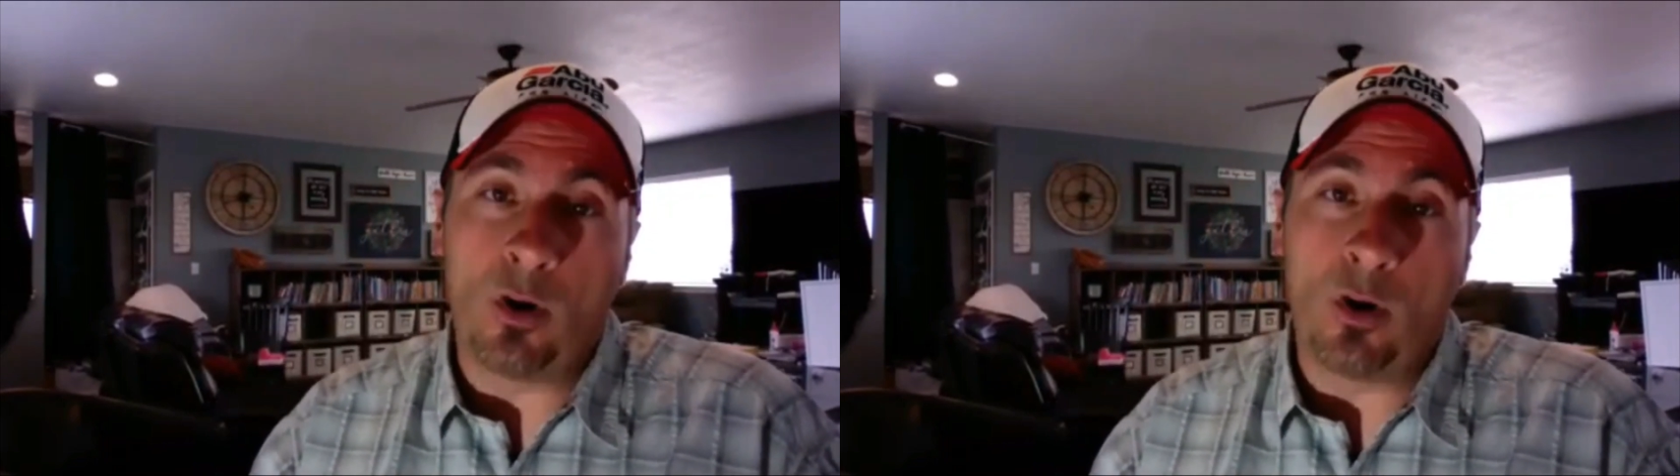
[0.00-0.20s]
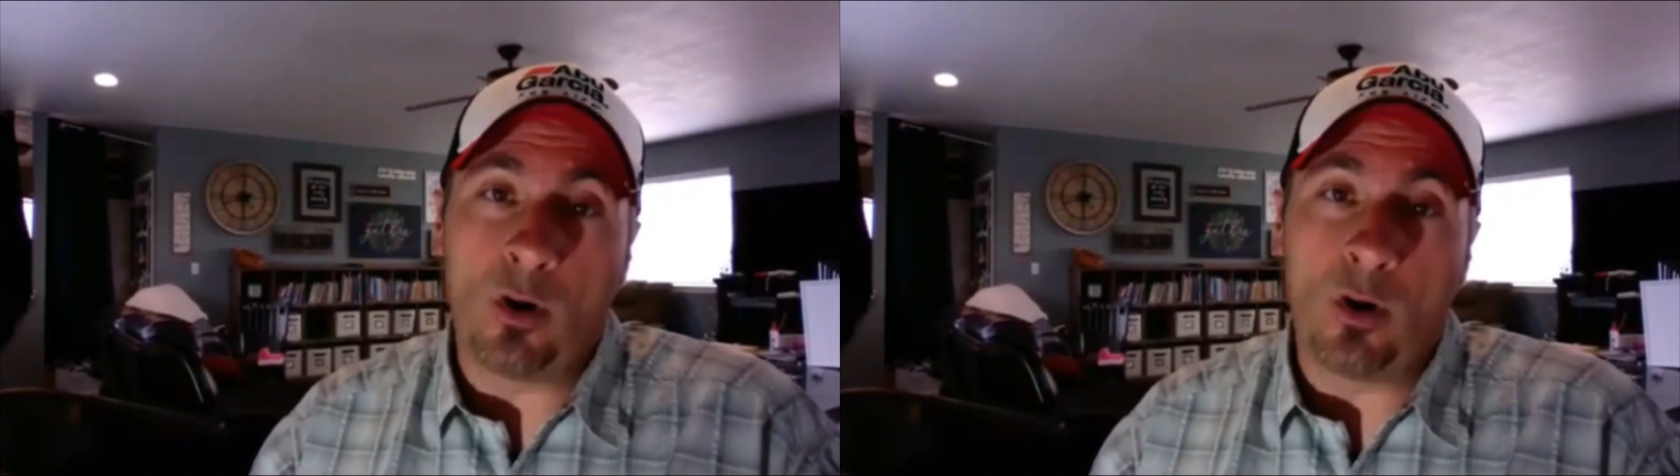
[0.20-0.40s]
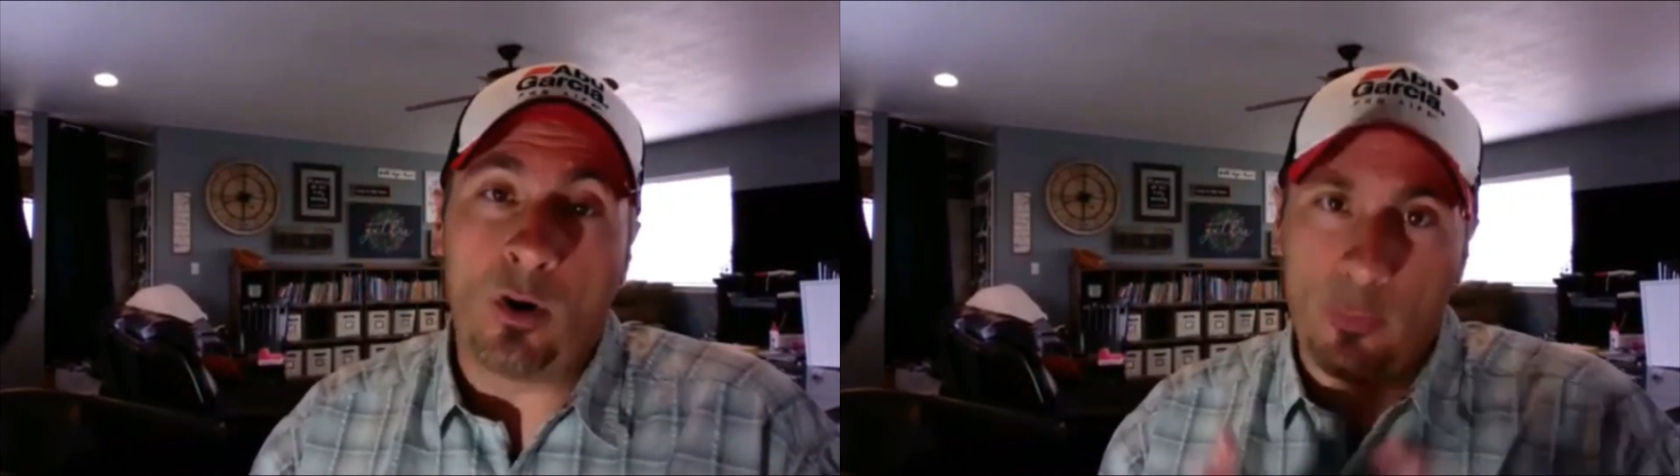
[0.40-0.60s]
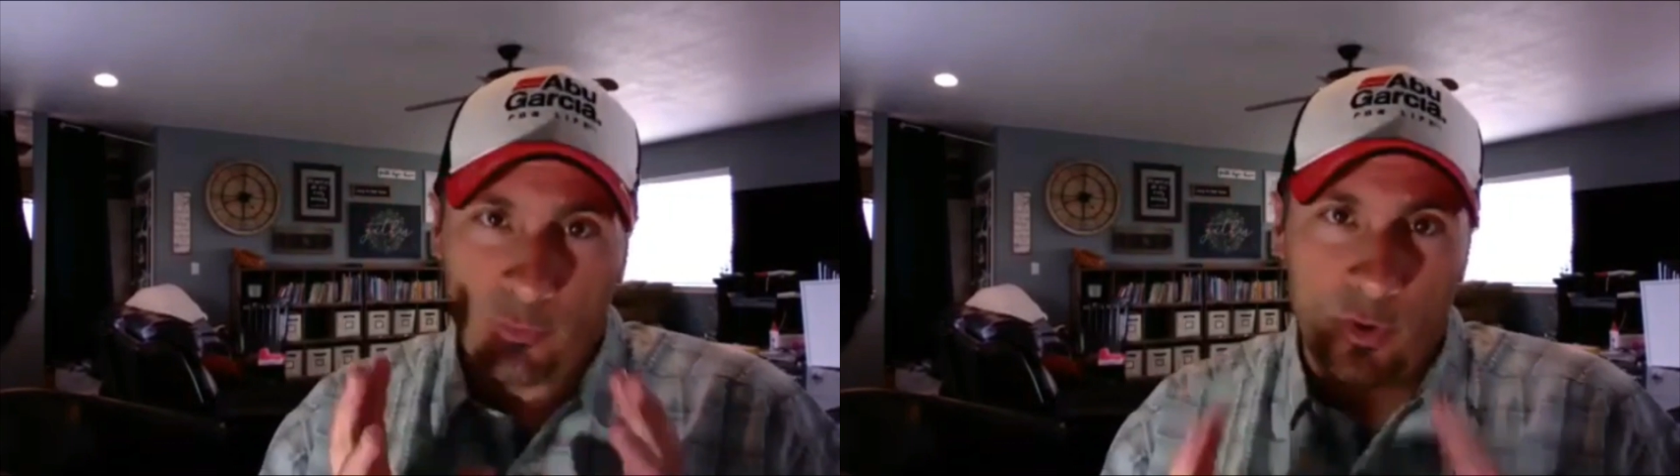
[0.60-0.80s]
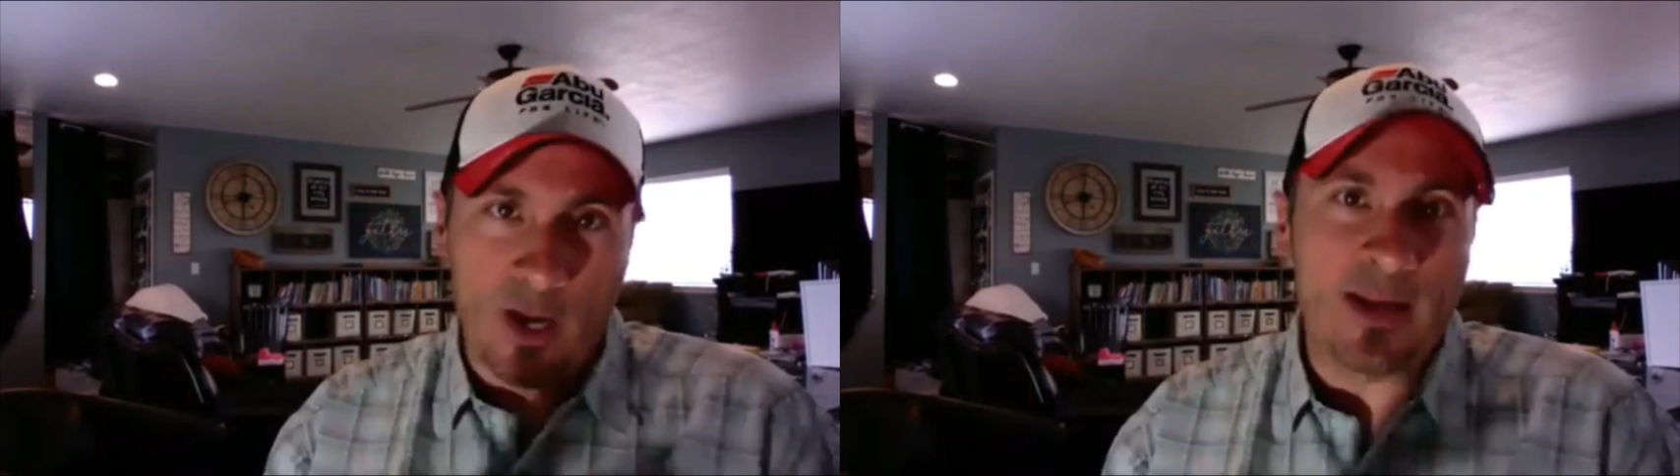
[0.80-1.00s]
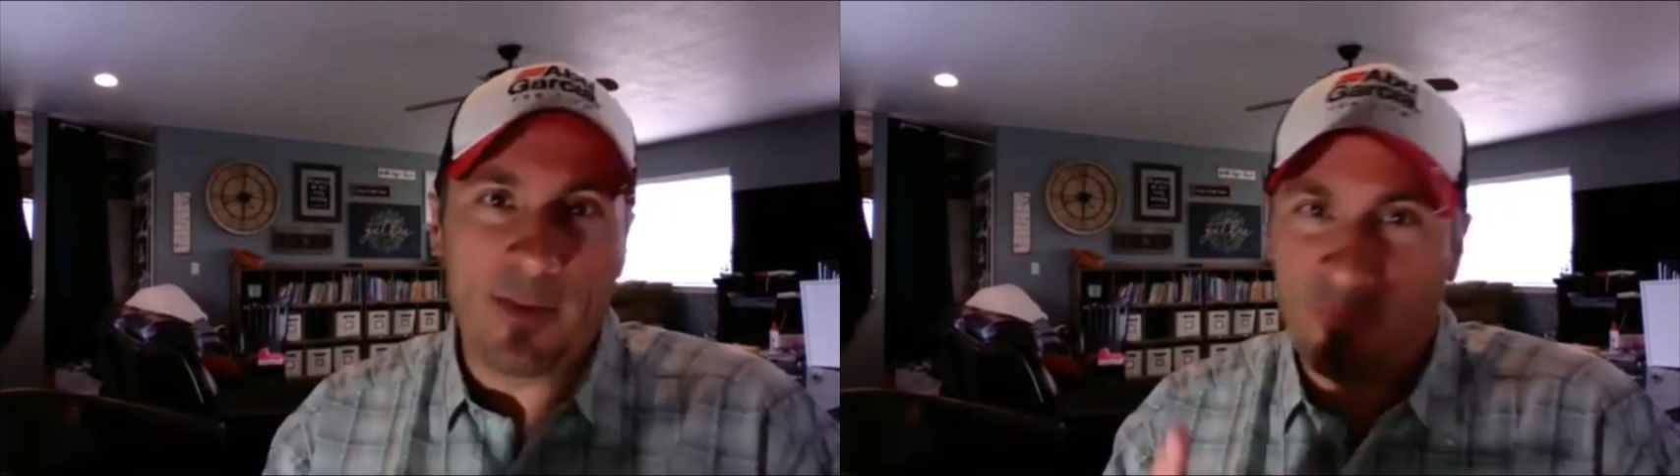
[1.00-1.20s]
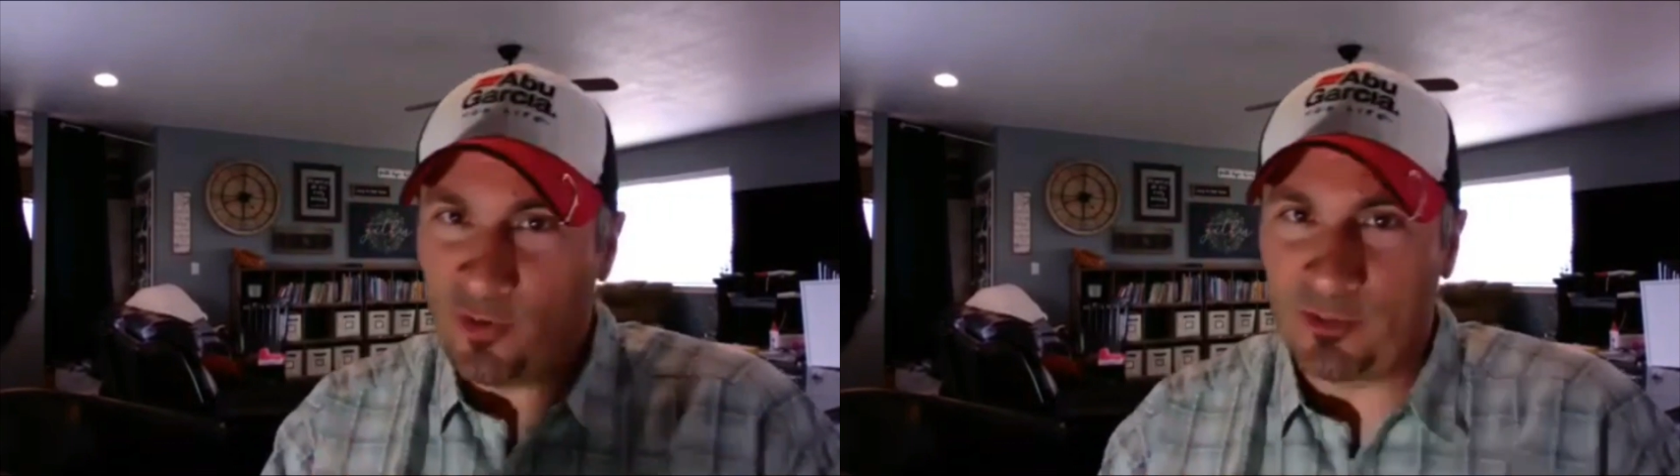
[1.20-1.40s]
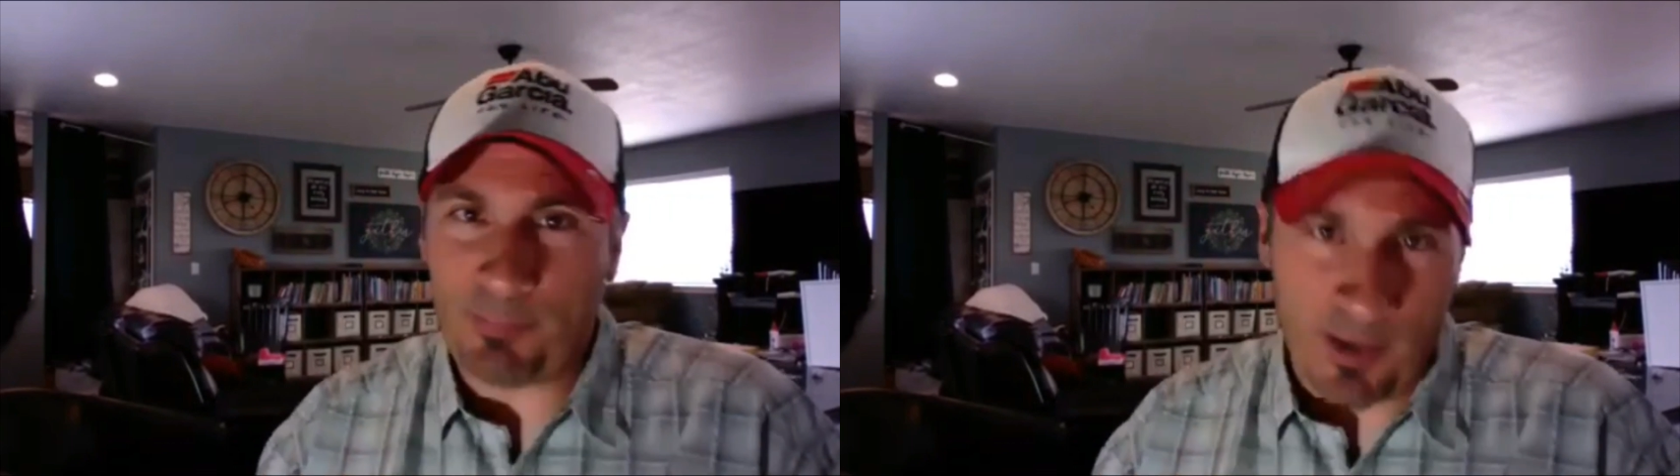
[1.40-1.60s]
I would write my first
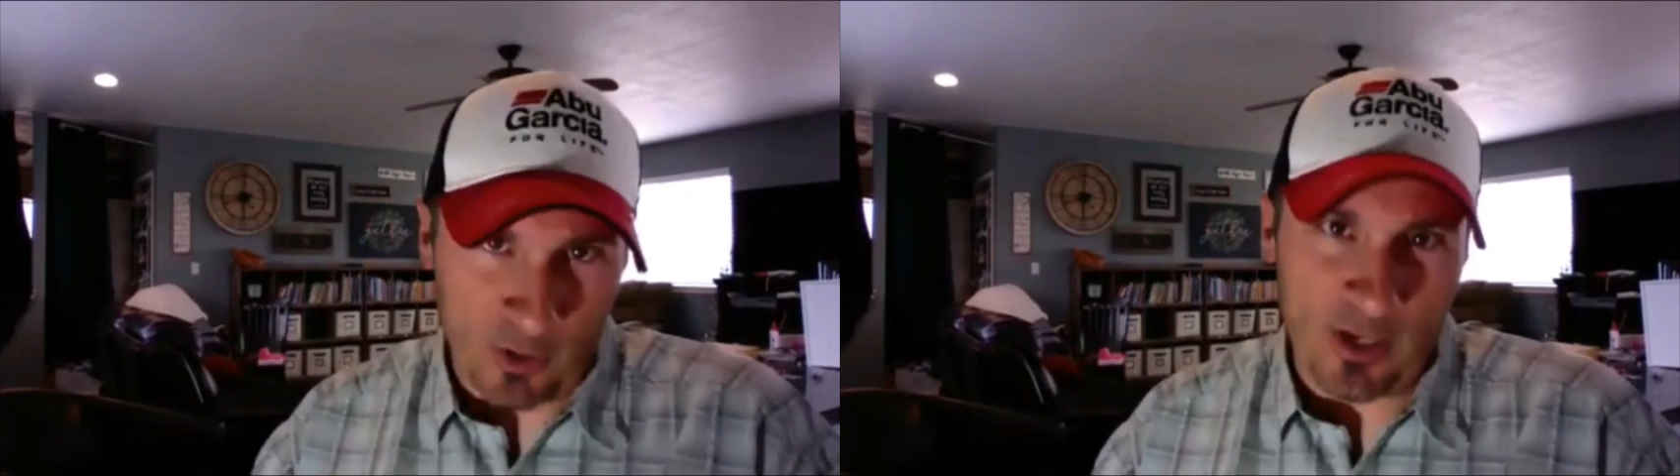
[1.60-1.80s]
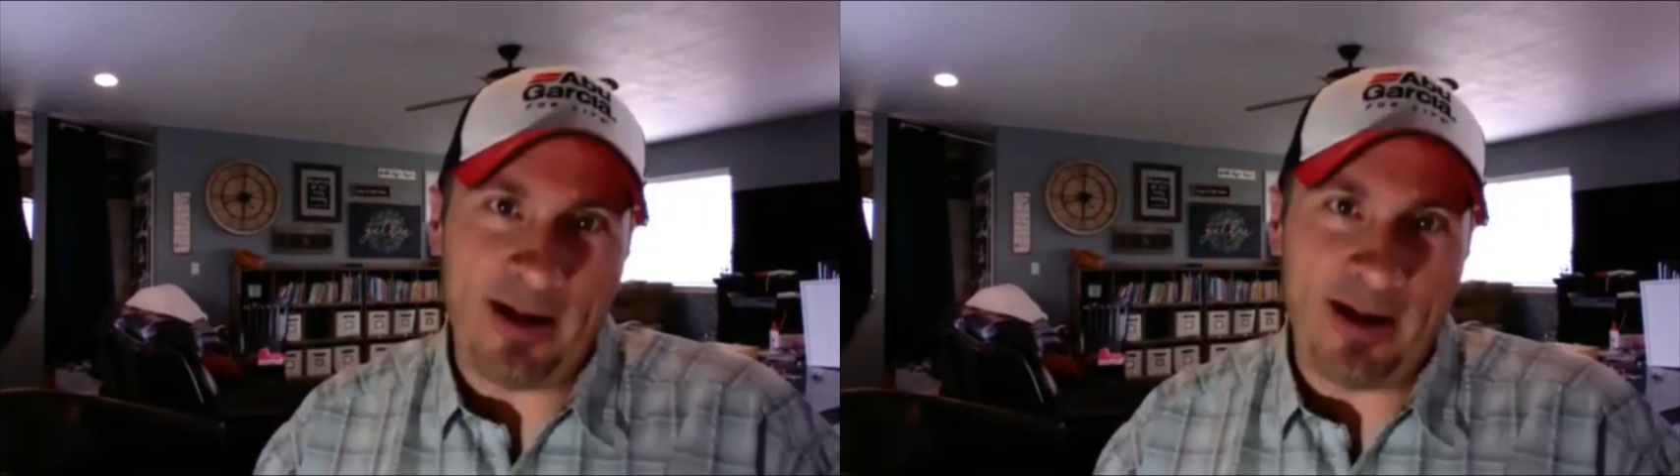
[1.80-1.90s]
paragraph